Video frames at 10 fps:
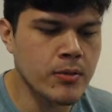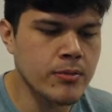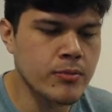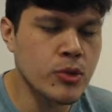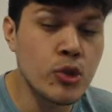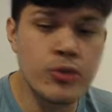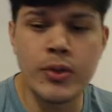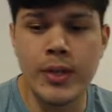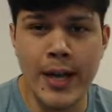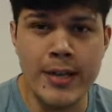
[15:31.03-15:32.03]

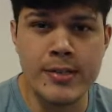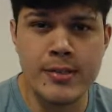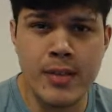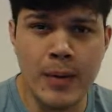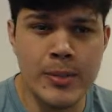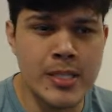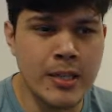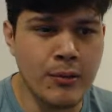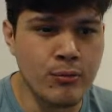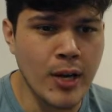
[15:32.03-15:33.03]
useful as I would say
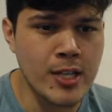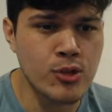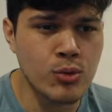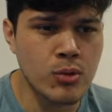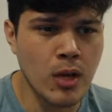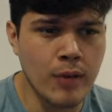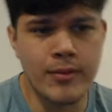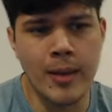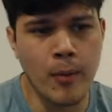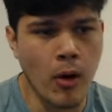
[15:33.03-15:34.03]
the rest of
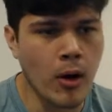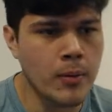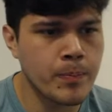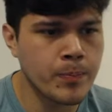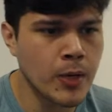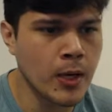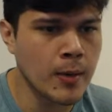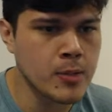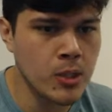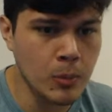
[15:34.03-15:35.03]
them are.
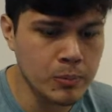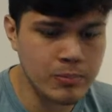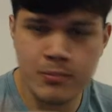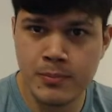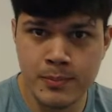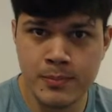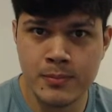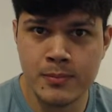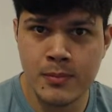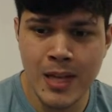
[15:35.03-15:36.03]
So
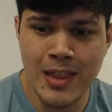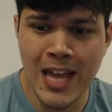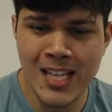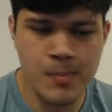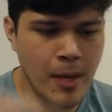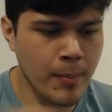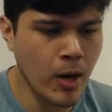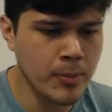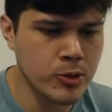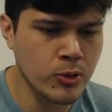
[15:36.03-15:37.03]
that's my
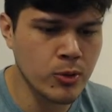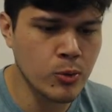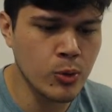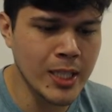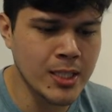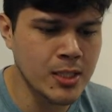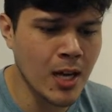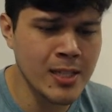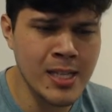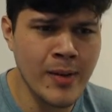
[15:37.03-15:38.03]
Paw Patrol Who Let the
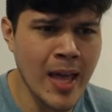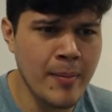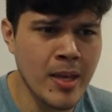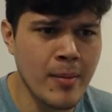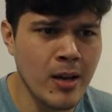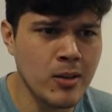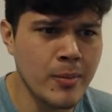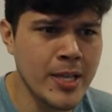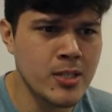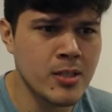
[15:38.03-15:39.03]
Dogs Out Amy
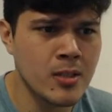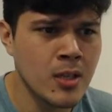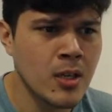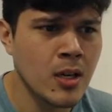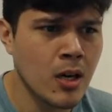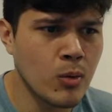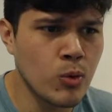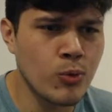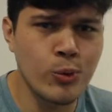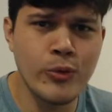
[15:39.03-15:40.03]
Amalgamation
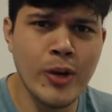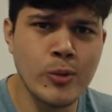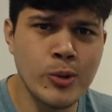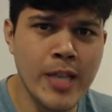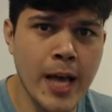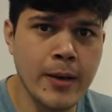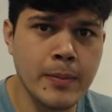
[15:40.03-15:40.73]
Woof Woof Awoo deck.